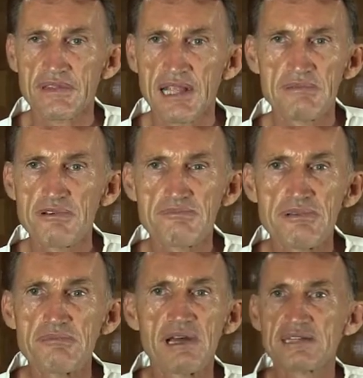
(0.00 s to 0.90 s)
Happy
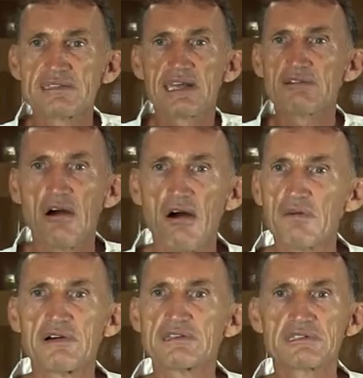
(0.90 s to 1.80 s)
people attract
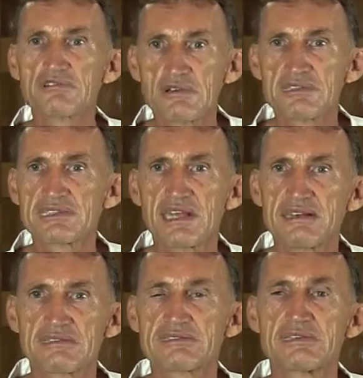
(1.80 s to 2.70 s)
always good
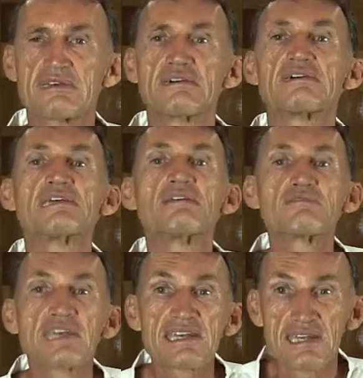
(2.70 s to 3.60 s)
things. Even
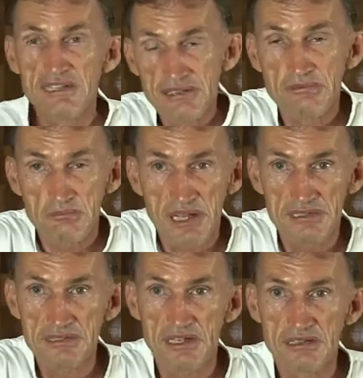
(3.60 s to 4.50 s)
they're getting
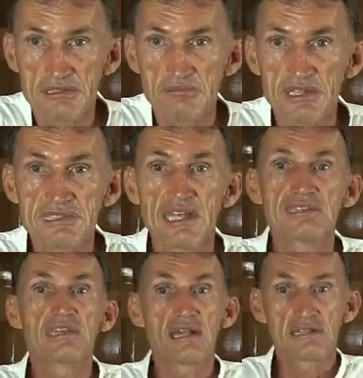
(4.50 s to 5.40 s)
bad things, but they're
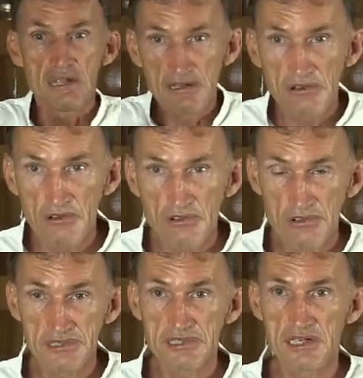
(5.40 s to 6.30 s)
attracting
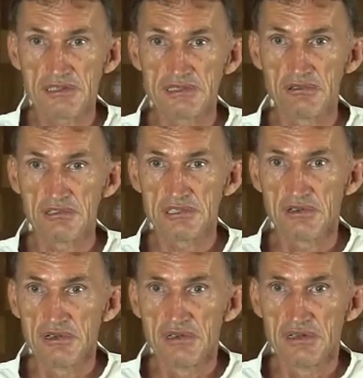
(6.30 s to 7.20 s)
good things also.
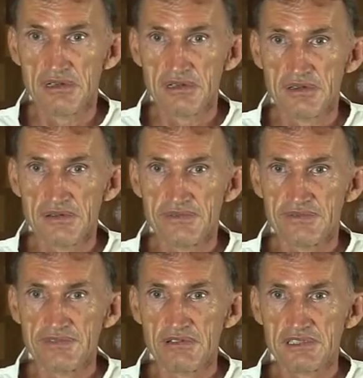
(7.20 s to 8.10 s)

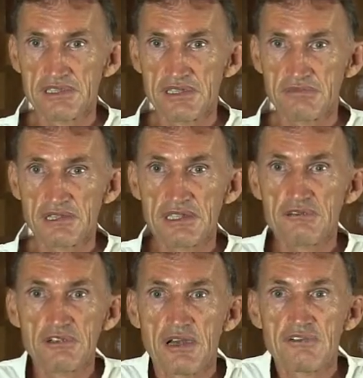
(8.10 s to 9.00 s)
You see? But
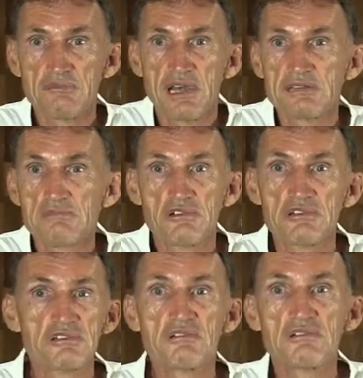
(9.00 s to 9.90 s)
if you have a bad mood,
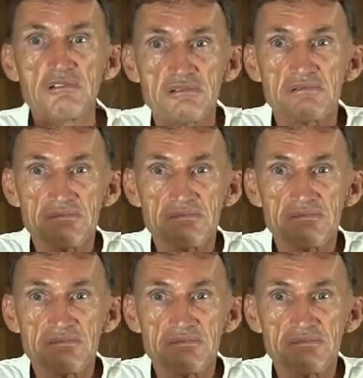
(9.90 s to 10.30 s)
you